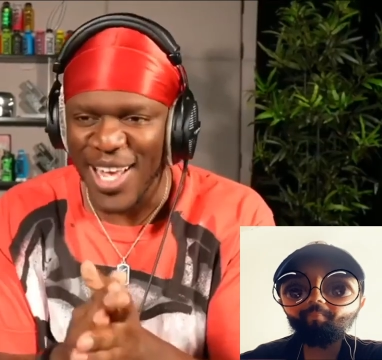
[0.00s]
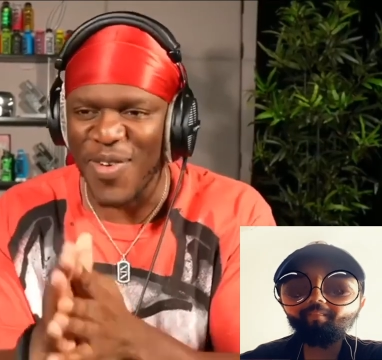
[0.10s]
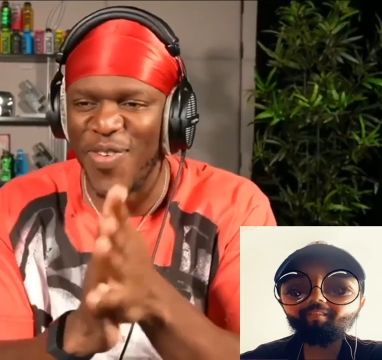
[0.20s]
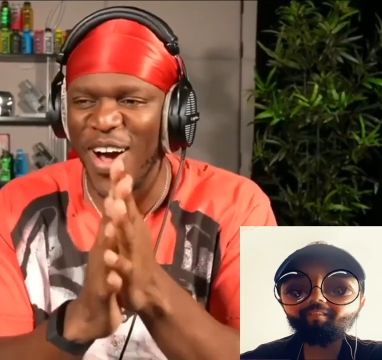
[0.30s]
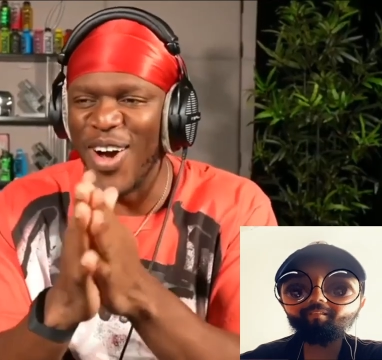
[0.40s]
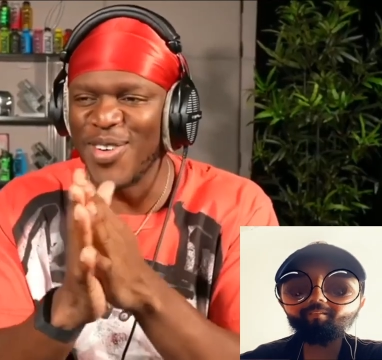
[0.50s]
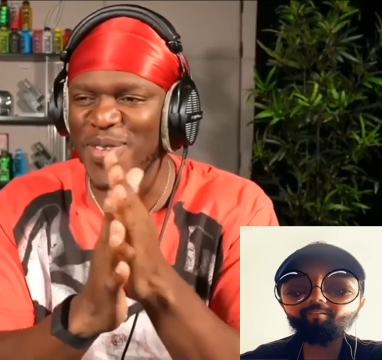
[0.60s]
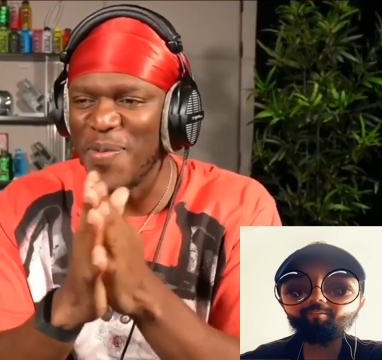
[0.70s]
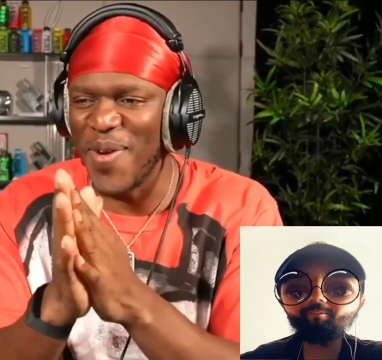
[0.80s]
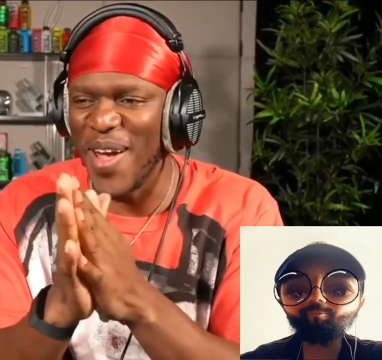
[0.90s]
Speaker 1: Vote
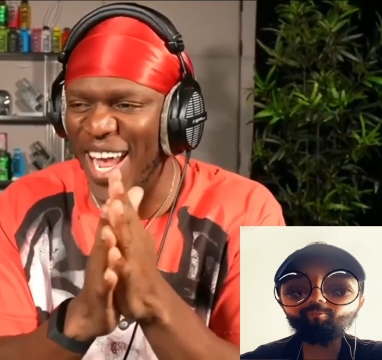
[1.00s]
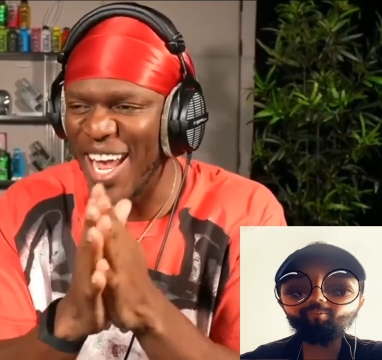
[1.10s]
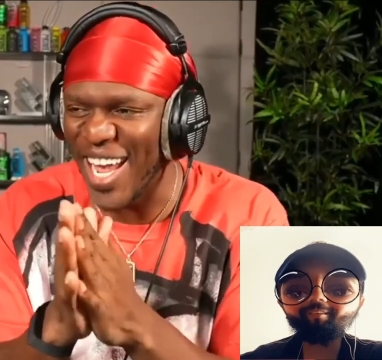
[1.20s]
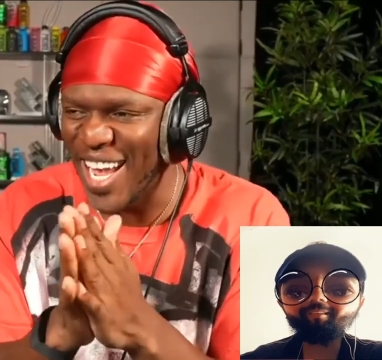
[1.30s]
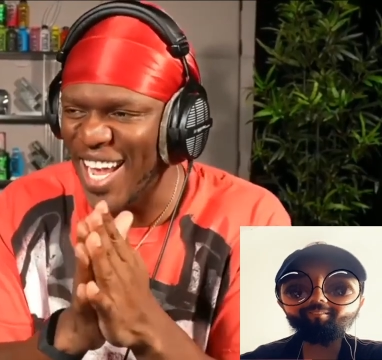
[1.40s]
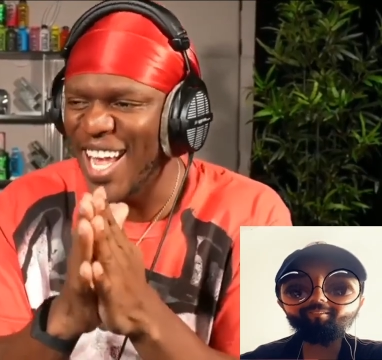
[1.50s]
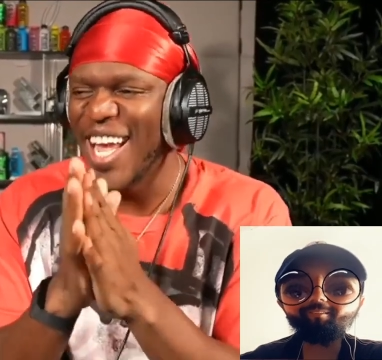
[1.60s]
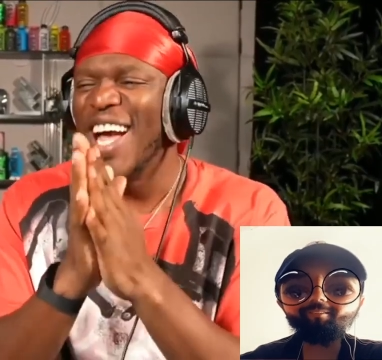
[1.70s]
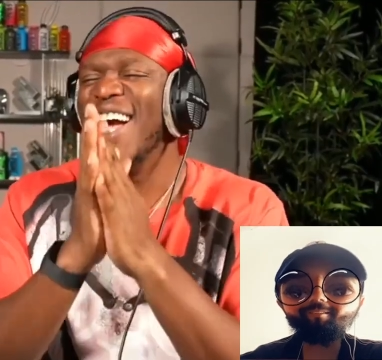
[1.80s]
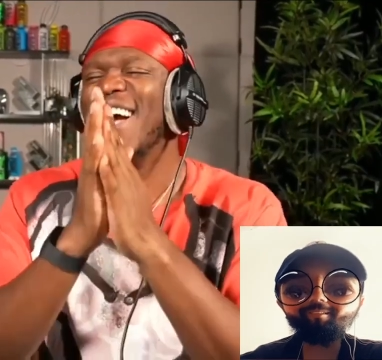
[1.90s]
me! Why,
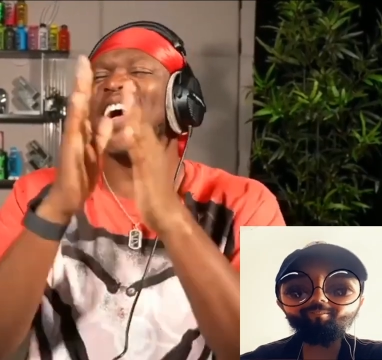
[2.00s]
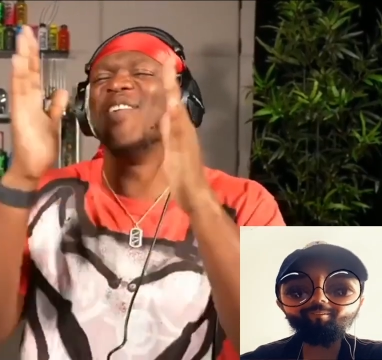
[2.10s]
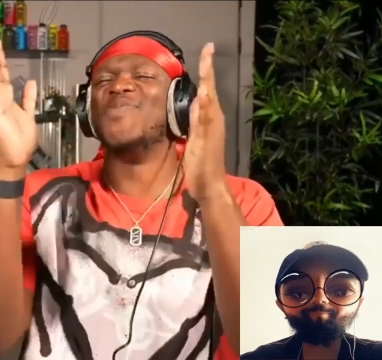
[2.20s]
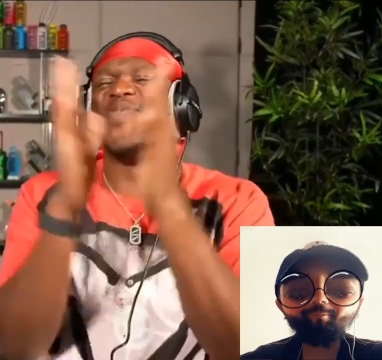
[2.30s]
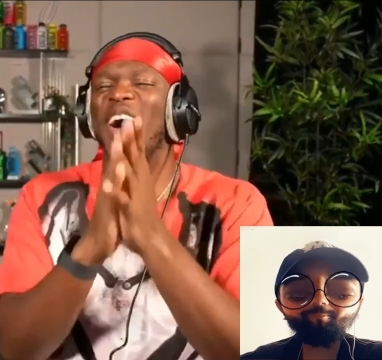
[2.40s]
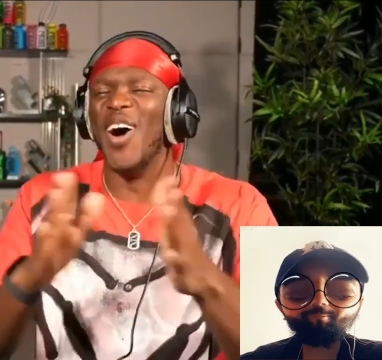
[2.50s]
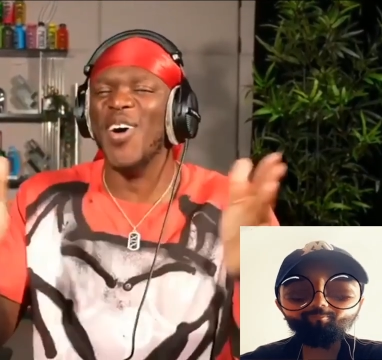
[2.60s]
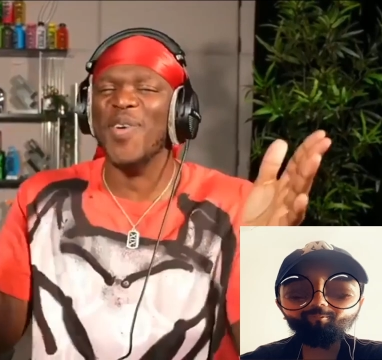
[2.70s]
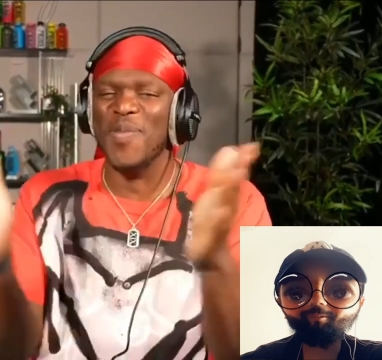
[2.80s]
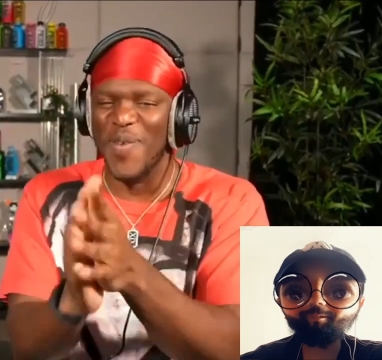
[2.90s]
no, why does he want
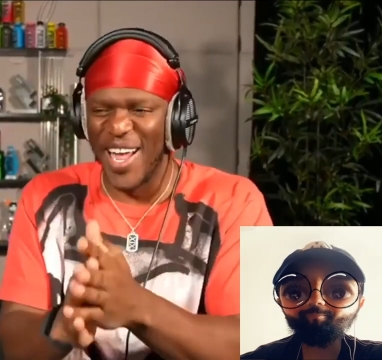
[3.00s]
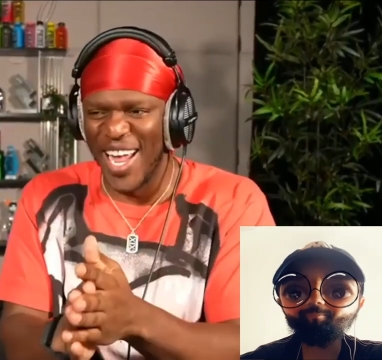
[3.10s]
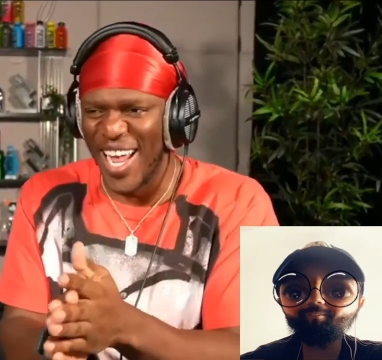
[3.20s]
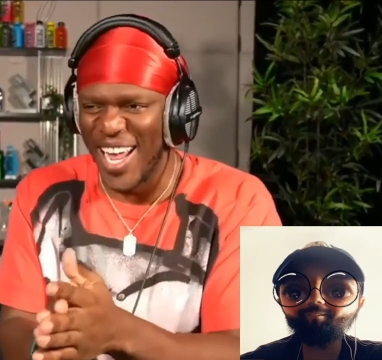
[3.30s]
people no, to no, vote